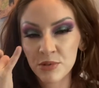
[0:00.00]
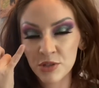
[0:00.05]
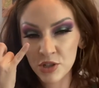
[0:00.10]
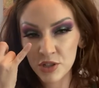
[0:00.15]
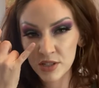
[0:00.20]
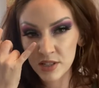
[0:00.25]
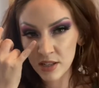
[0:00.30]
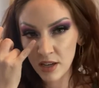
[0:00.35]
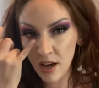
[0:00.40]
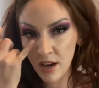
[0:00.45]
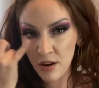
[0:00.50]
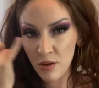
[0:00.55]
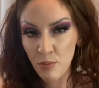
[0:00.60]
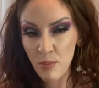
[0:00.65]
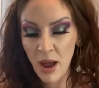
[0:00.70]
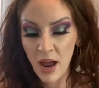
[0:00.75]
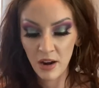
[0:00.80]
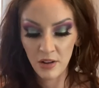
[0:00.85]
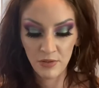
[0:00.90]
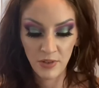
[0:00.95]
just to kind of
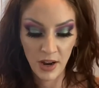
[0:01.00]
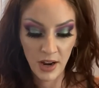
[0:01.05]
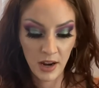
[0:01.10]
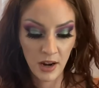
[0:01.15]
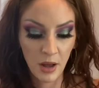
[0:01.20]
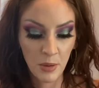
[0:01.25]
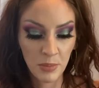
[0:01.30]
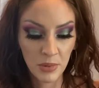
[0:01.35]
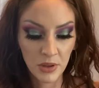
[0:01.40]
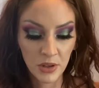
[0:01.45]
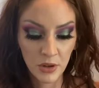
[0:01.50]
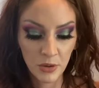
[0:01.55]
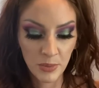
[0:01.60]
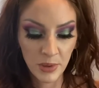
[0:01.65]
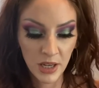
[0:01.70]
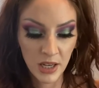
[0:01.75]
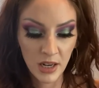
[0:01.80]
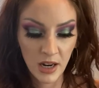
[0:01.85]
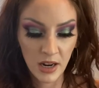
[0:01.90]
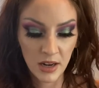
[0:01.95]
mattify it up a little
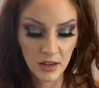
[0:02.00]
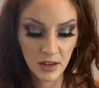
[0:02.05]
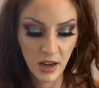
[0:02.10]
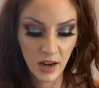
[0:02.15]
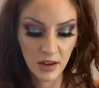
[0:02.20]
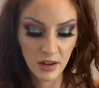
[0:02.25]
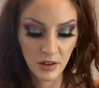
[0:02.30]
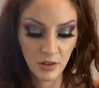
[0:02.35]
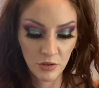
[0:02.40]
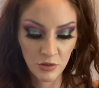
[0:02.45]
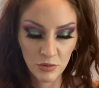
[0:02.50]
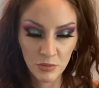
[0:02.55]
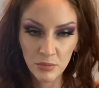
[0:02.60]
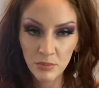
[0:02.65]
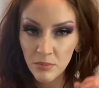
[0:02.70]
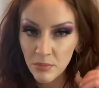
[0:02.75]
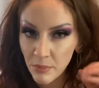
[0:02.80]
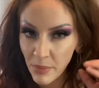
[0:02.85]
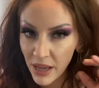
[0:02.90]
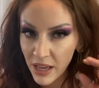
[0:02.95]
bit and kind of
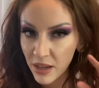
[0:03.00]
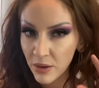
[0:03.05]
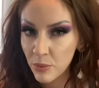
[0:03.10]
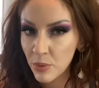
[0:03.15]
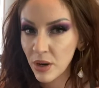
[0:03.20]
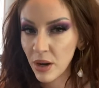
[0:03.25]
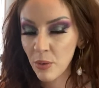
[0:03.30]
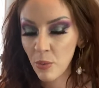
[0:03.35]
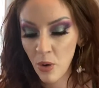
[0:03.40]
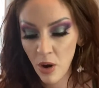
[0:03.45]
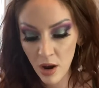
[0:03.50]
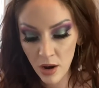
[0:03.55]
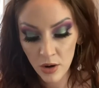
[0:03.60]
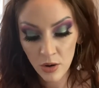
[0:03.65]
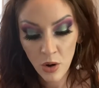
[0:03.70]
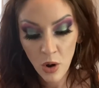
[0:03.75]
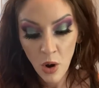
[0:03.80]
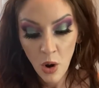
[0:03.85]
make it what I want.